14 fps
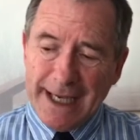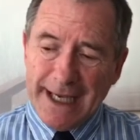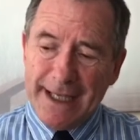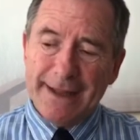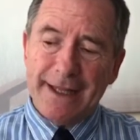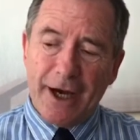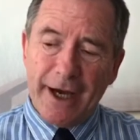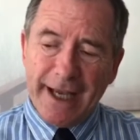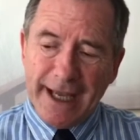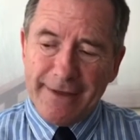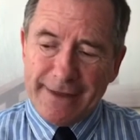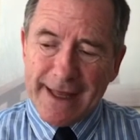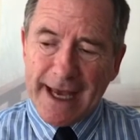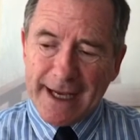in that,
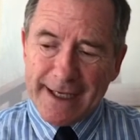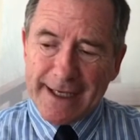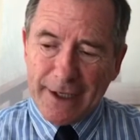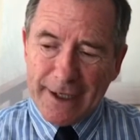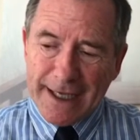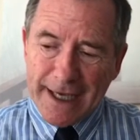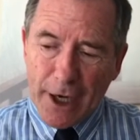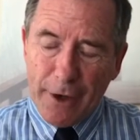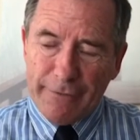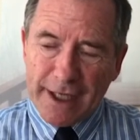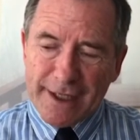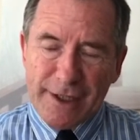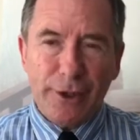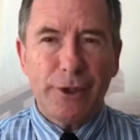in that uh, over
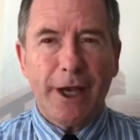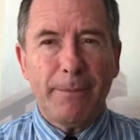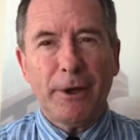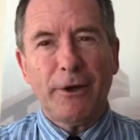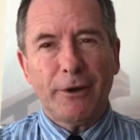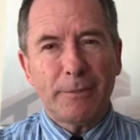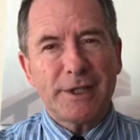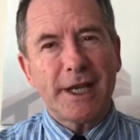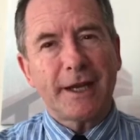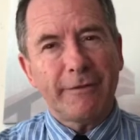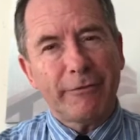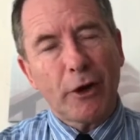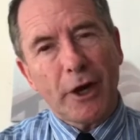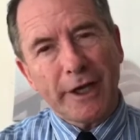that two day period,
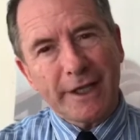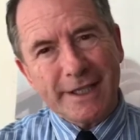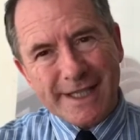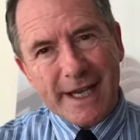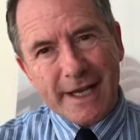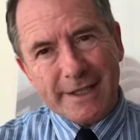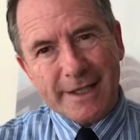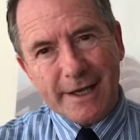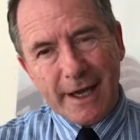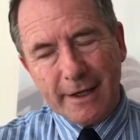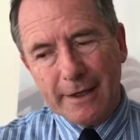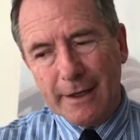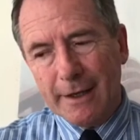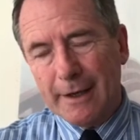particularly Friday and
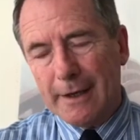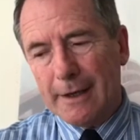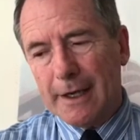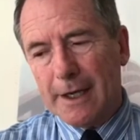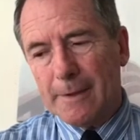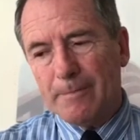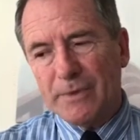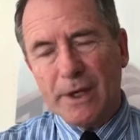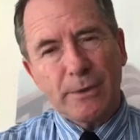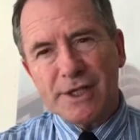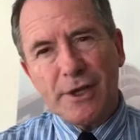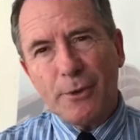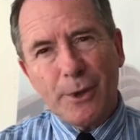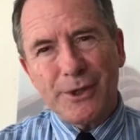Saturday, um, there
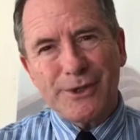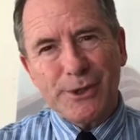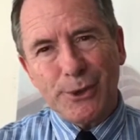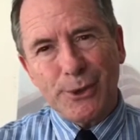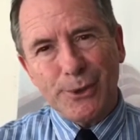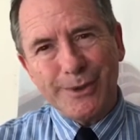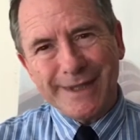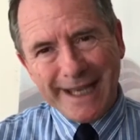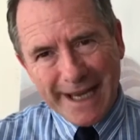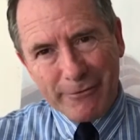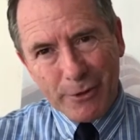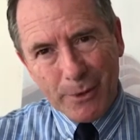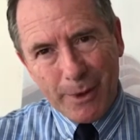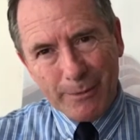was no one to call.
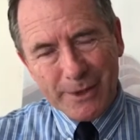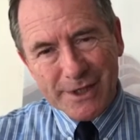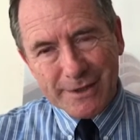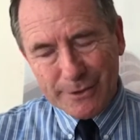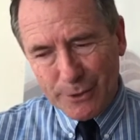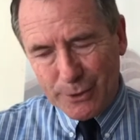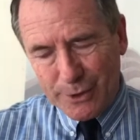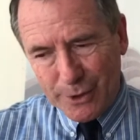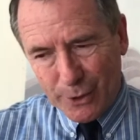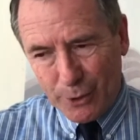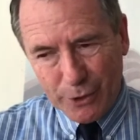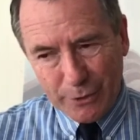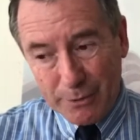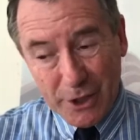Everyone was, all,
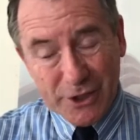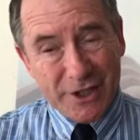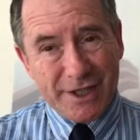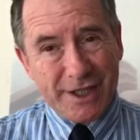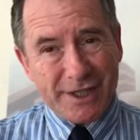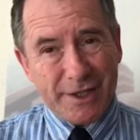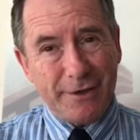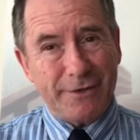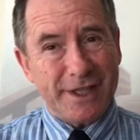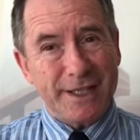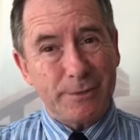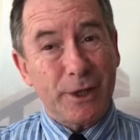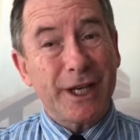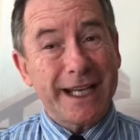all the emergency
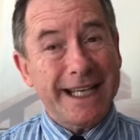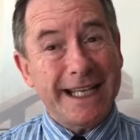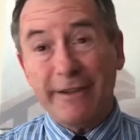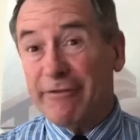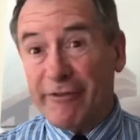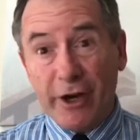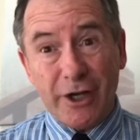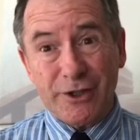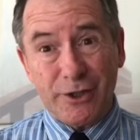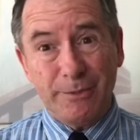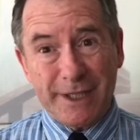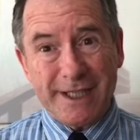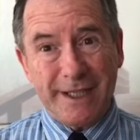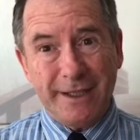services were clearly far too
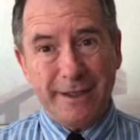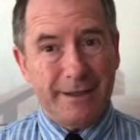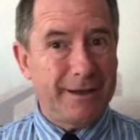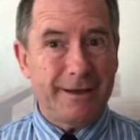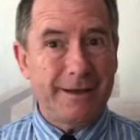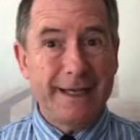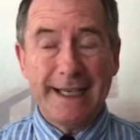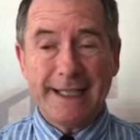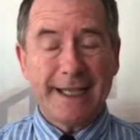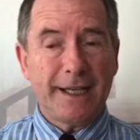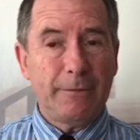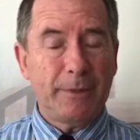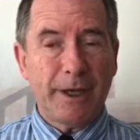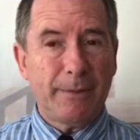busy uh,
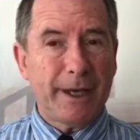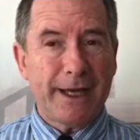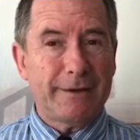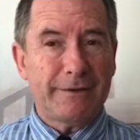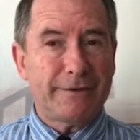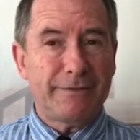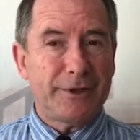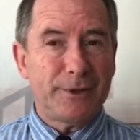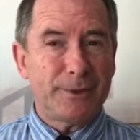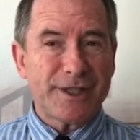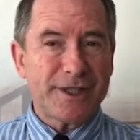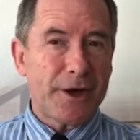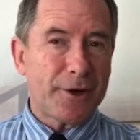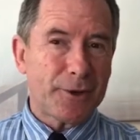getting people out that were
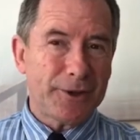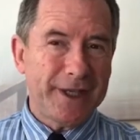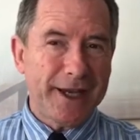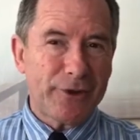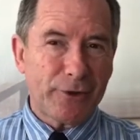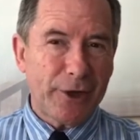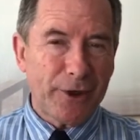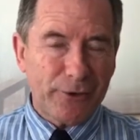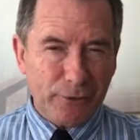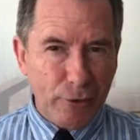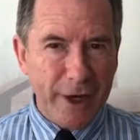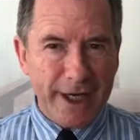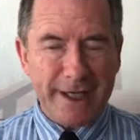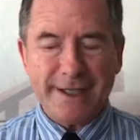stuck on the
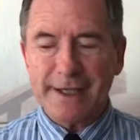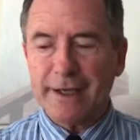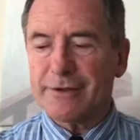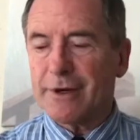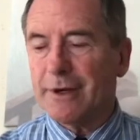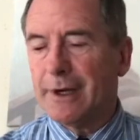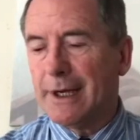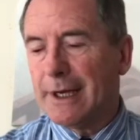A303, etc.